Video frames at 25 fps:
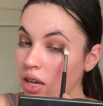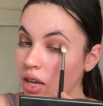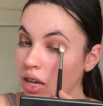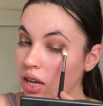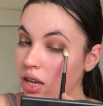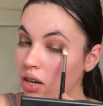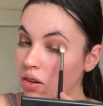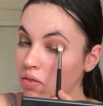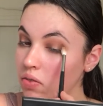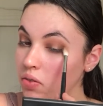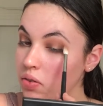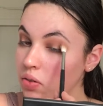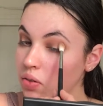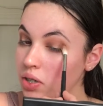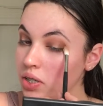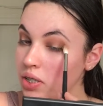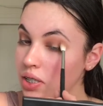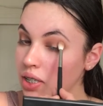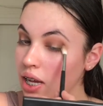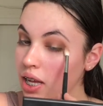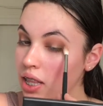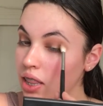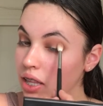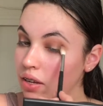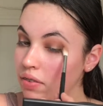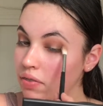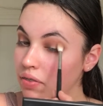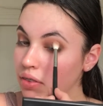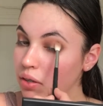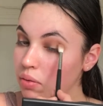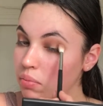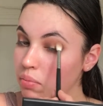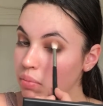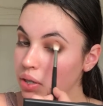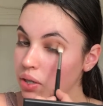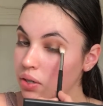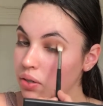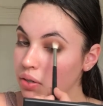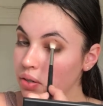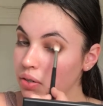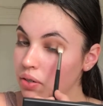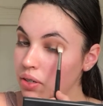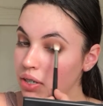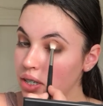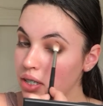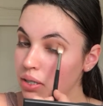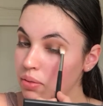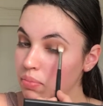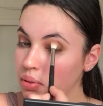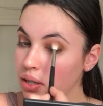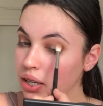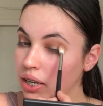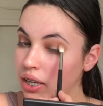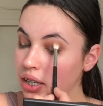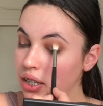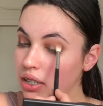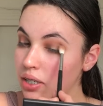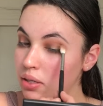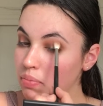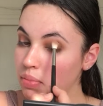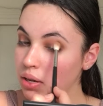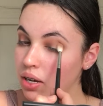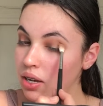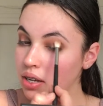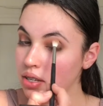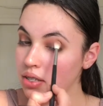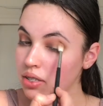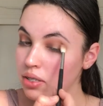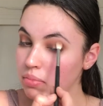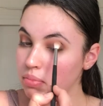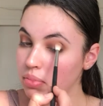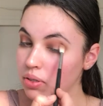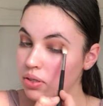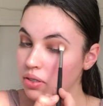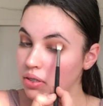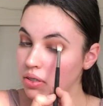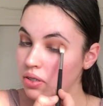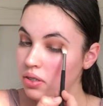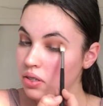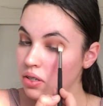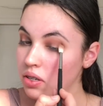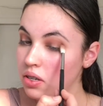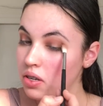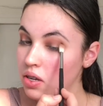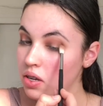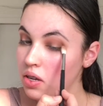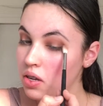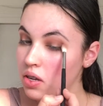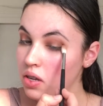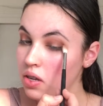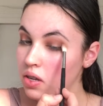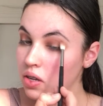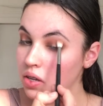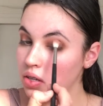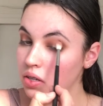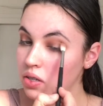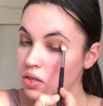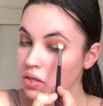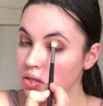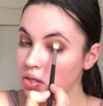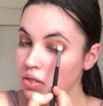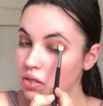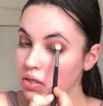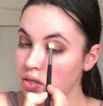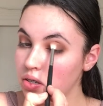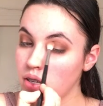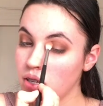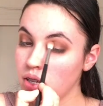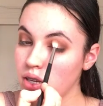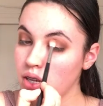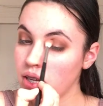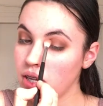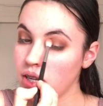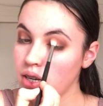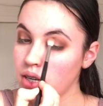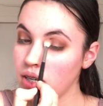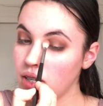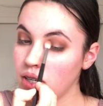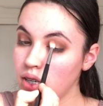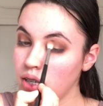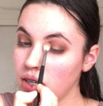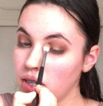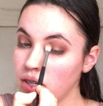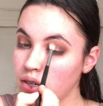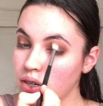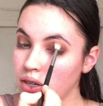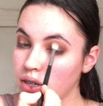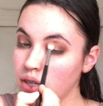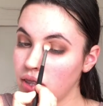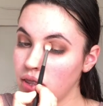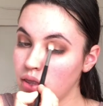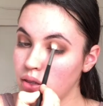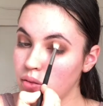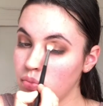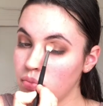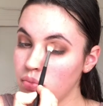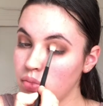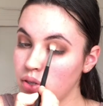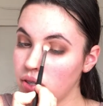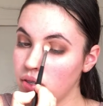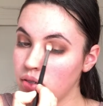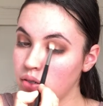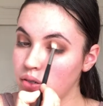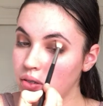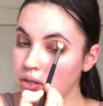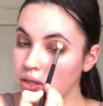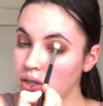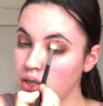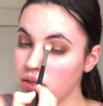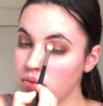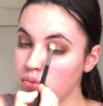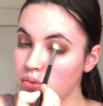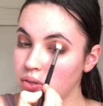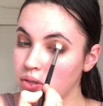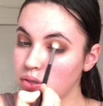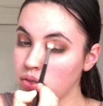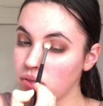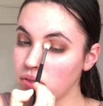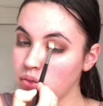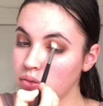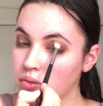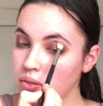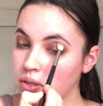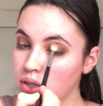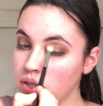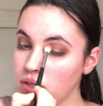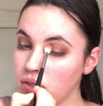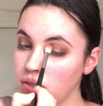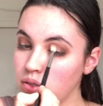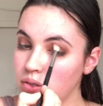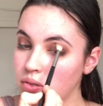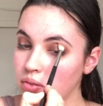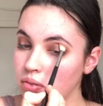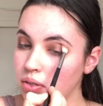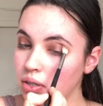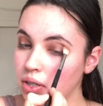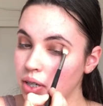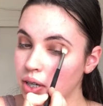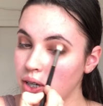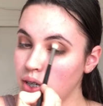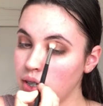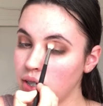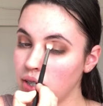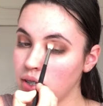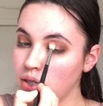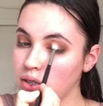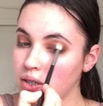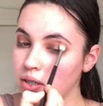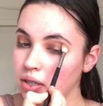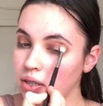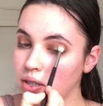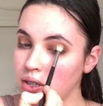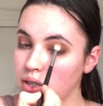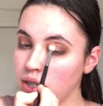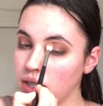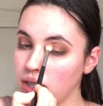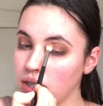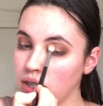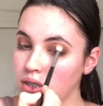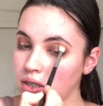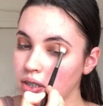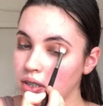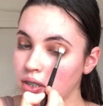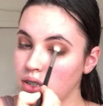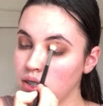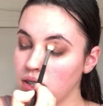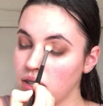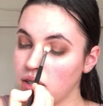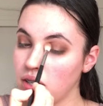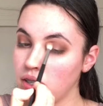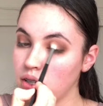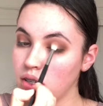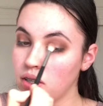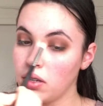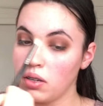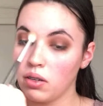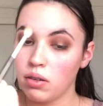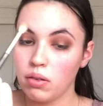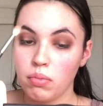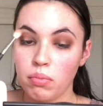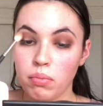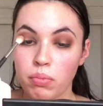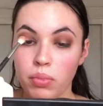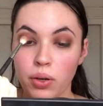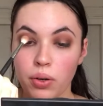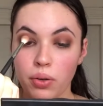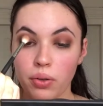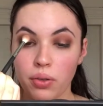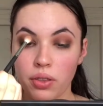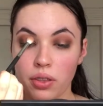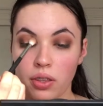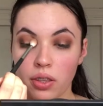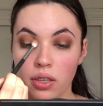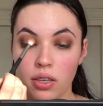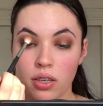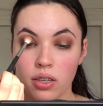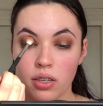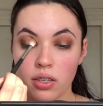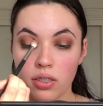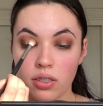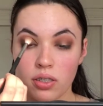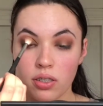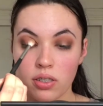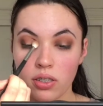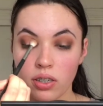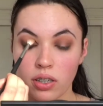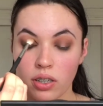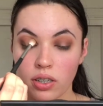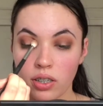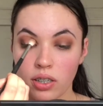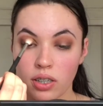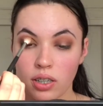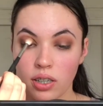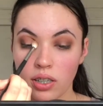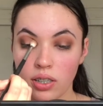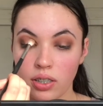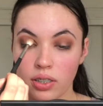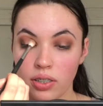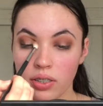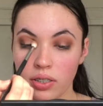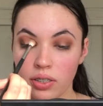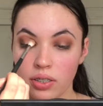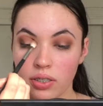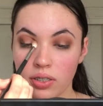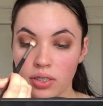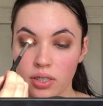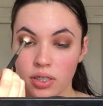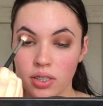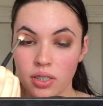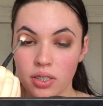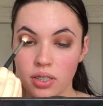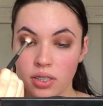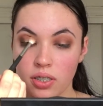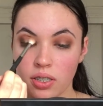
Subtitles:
And of course, I left the middle as blank as possible. And here in the middle, I'm just going to kind of connect both dark colors